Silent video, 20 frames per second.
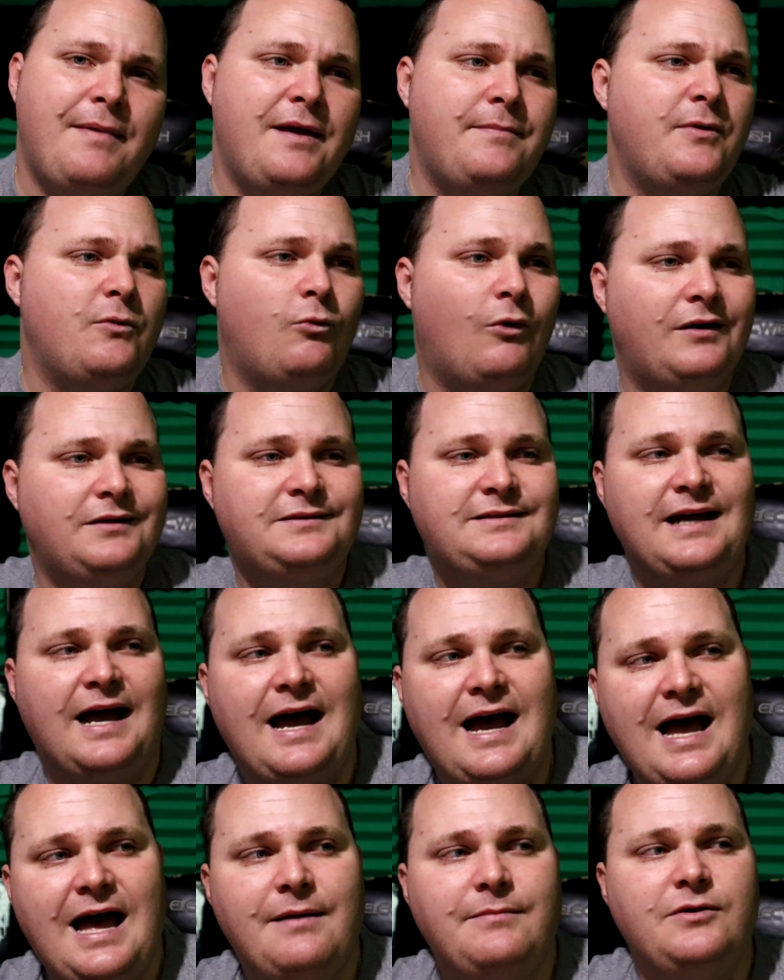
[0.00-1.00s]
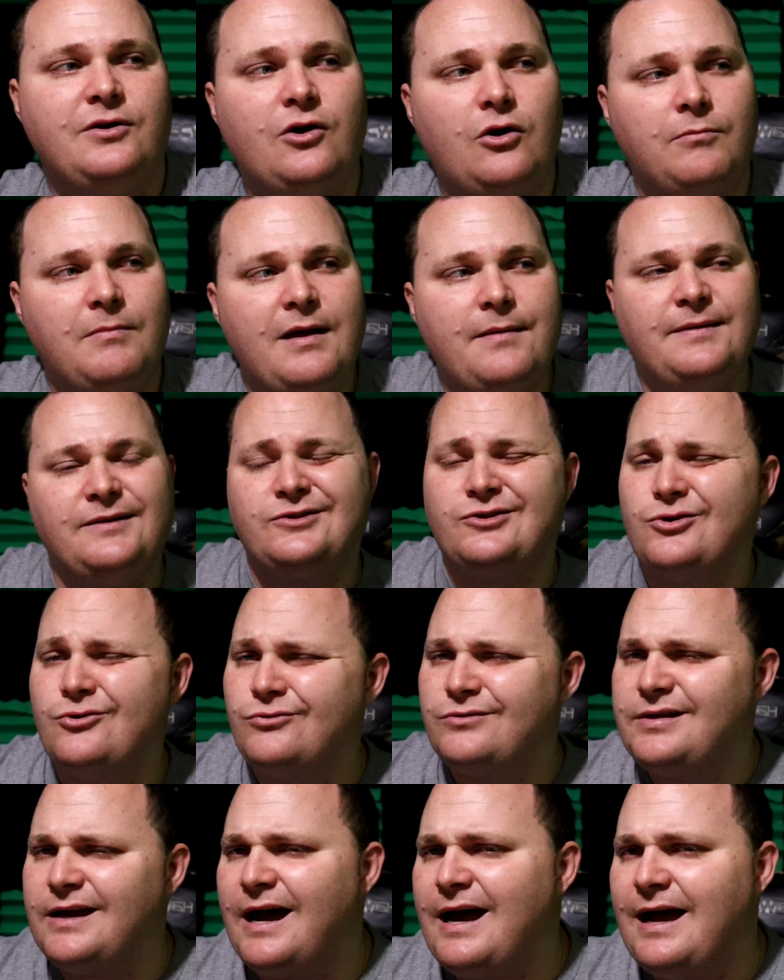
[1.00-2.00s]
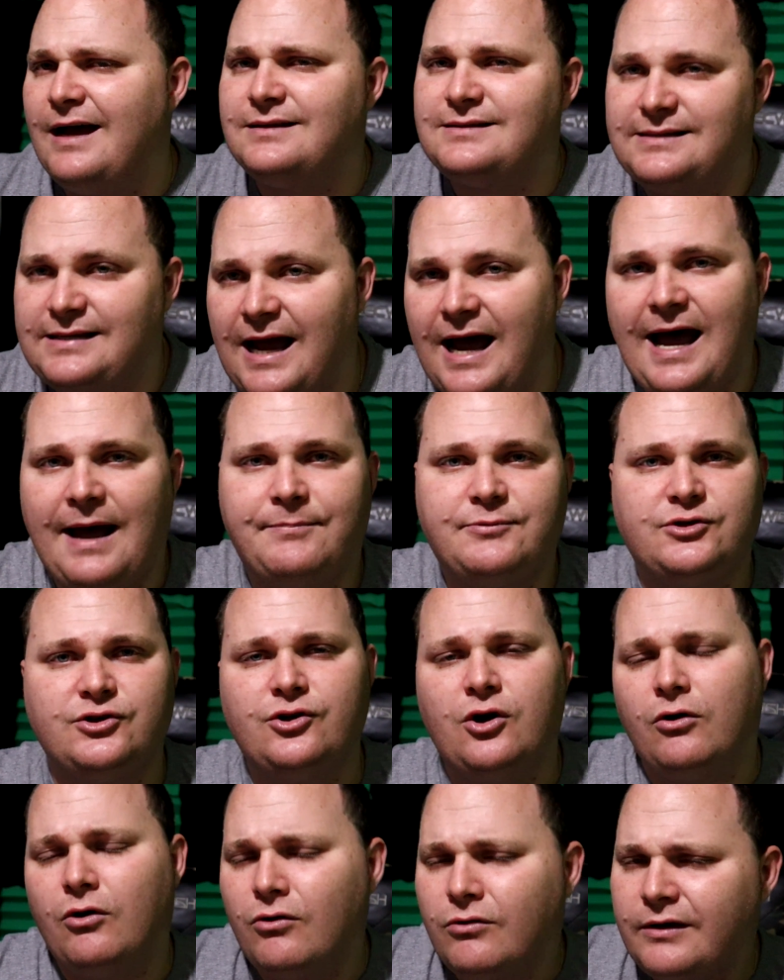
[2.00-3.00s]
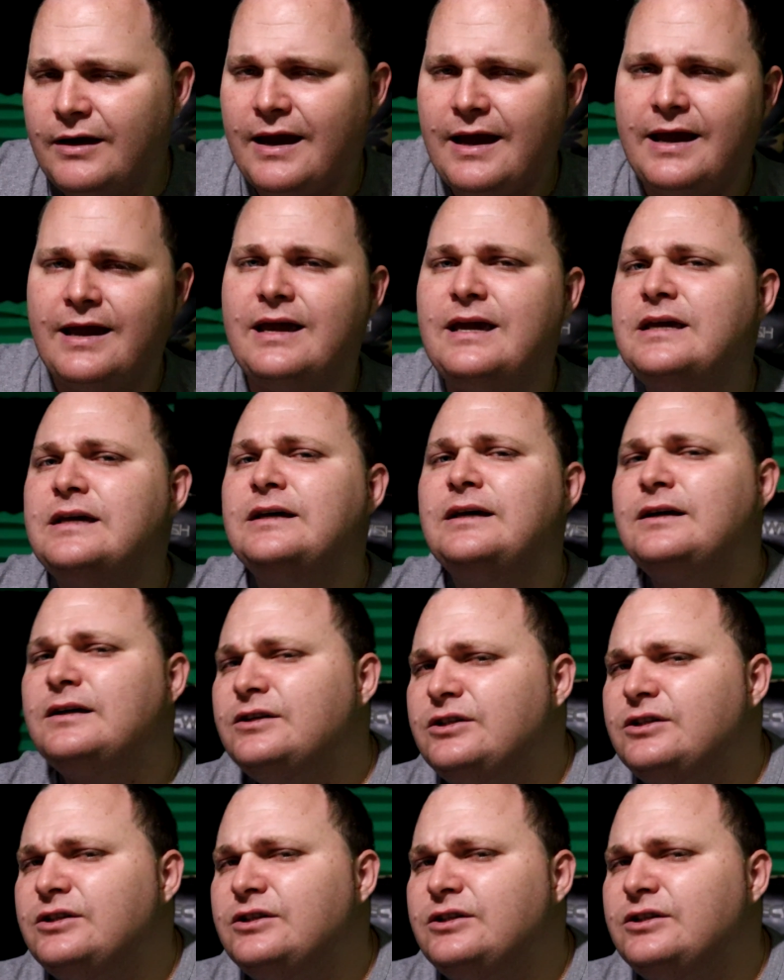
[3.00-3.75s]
maybe one time, you know, maybe two times tops, you know, okay,